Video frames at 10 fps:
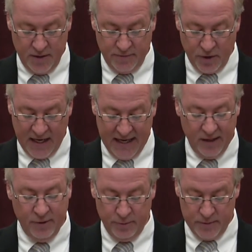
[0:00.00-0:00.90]
for
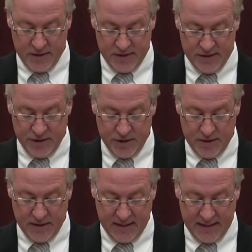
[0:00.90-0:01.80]

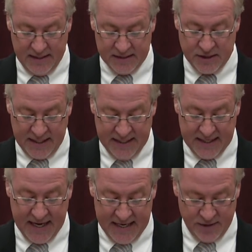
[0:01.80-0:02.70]
haloacetic
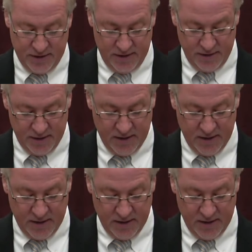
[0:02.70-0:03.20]
acids.